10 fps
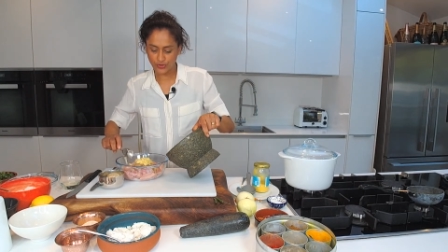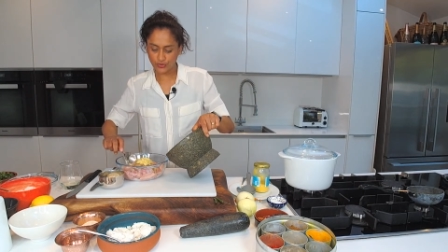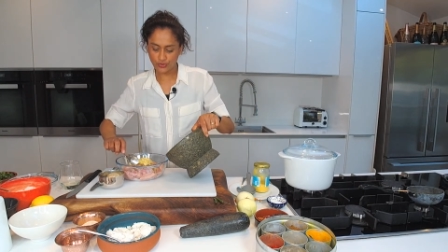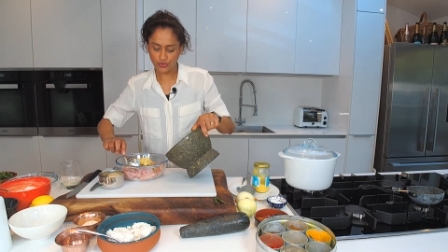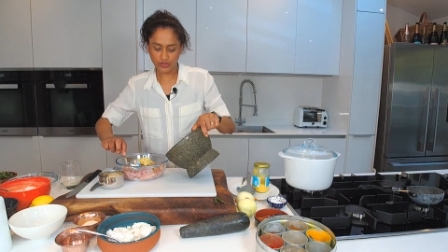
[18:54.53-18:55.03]

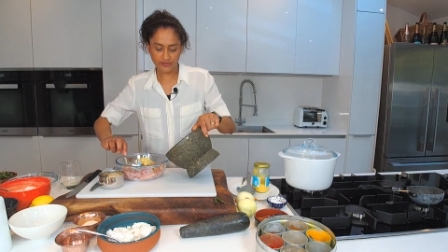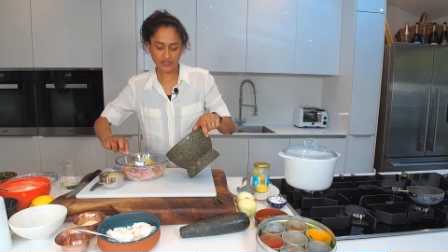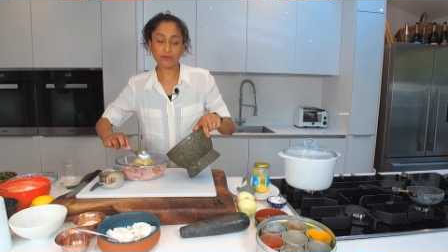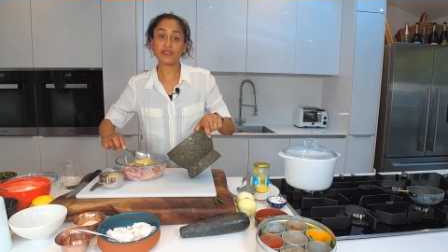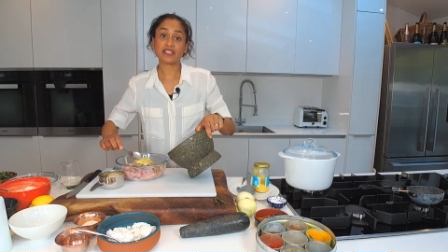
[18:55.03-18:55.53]
Or if
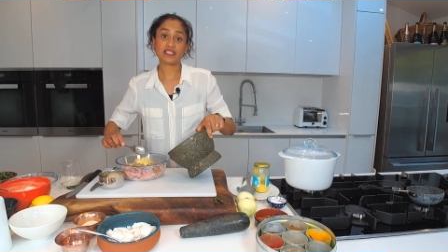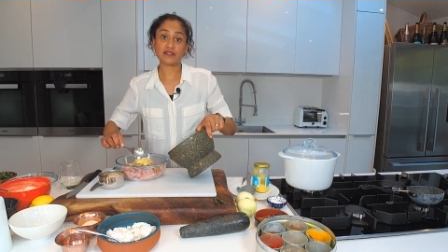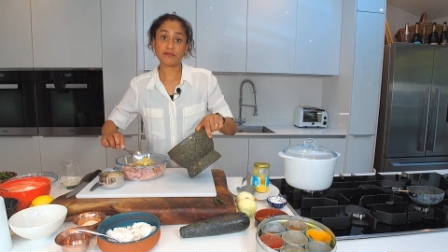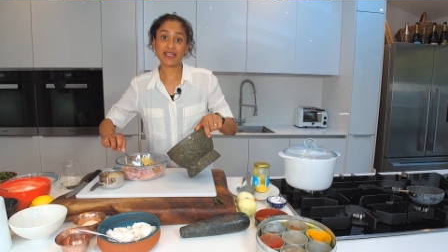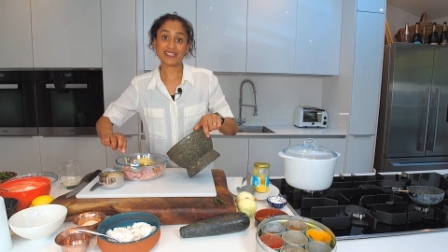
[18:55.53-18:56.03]
something
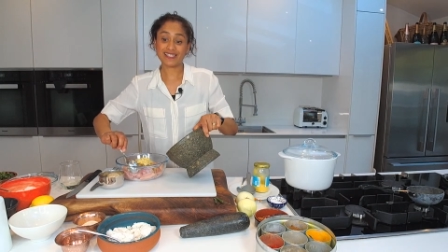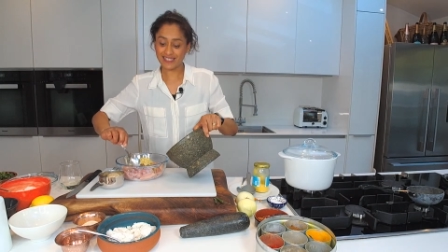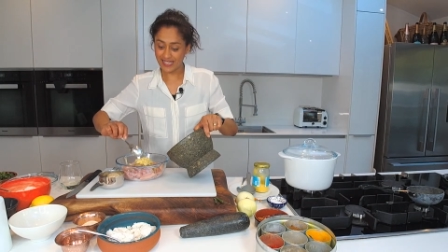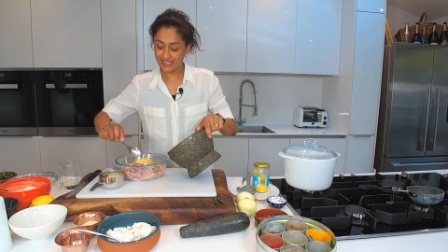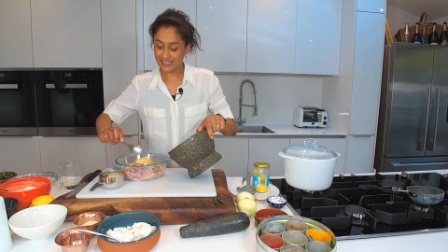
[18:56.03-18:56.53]
doesn't make
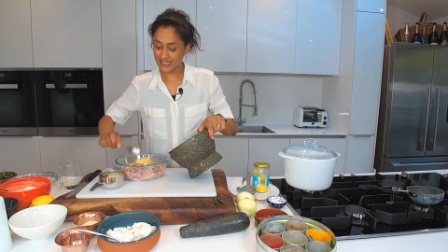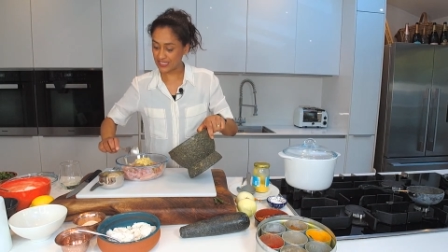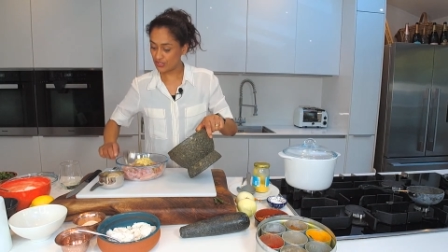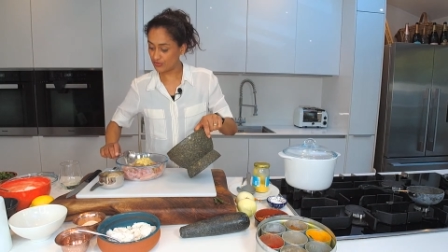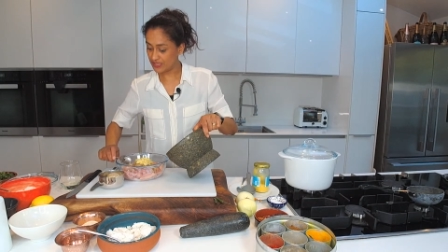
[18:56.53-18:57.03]
sense,
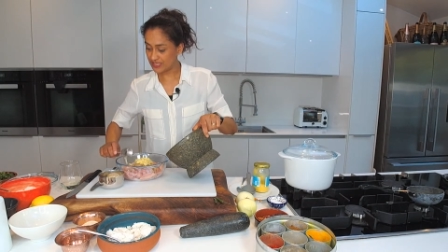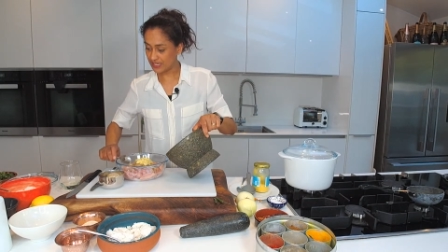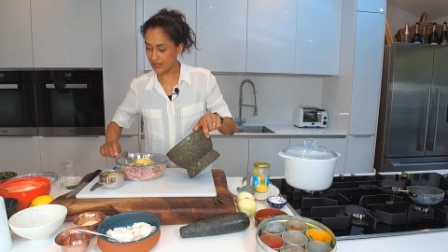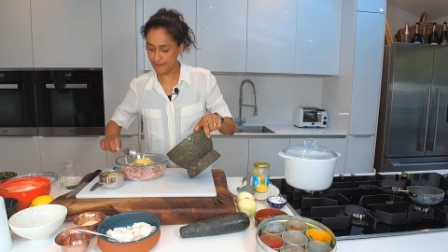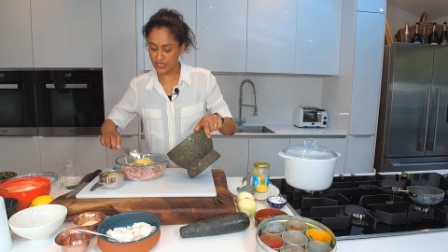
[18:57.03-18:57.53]
then you need
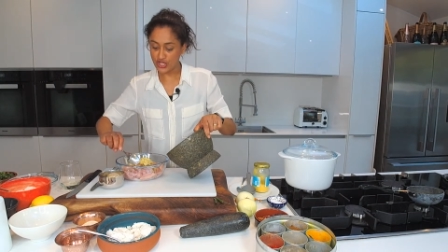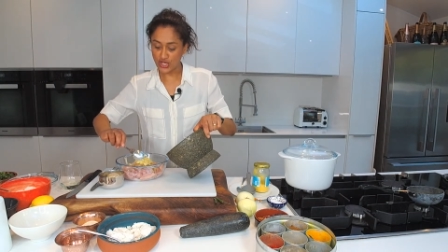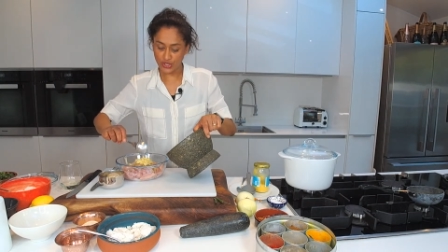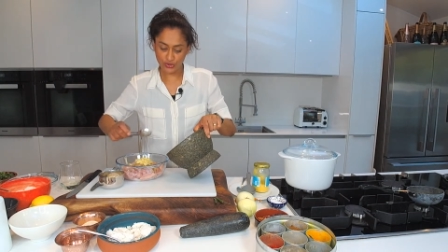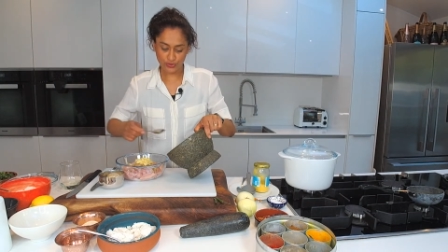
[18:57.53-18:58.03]
to let me
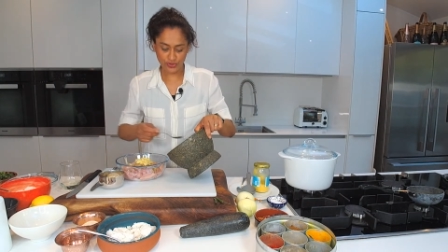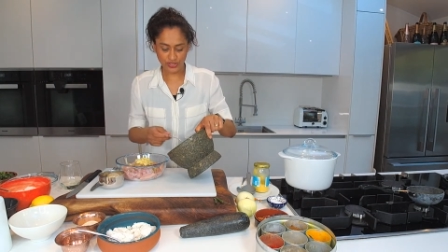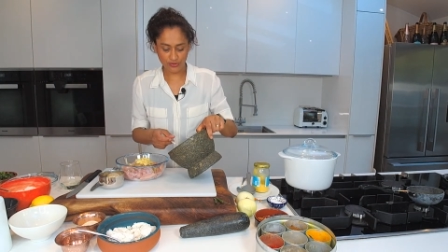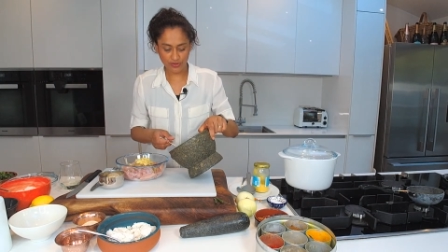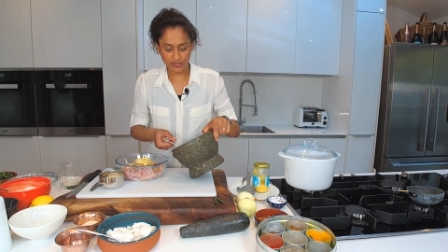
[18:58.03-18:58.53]
know
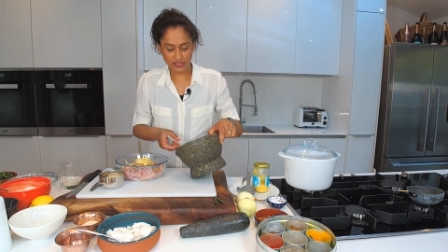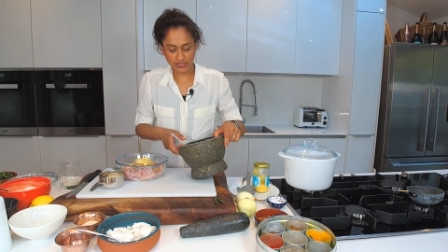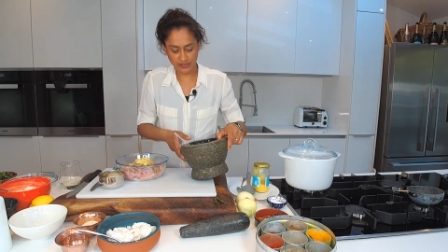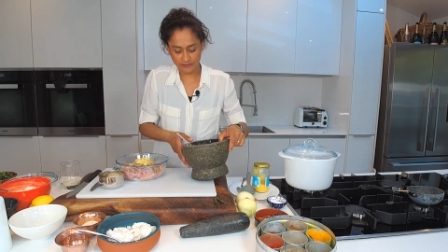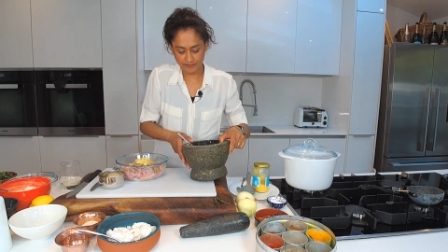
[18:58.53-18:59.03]
so that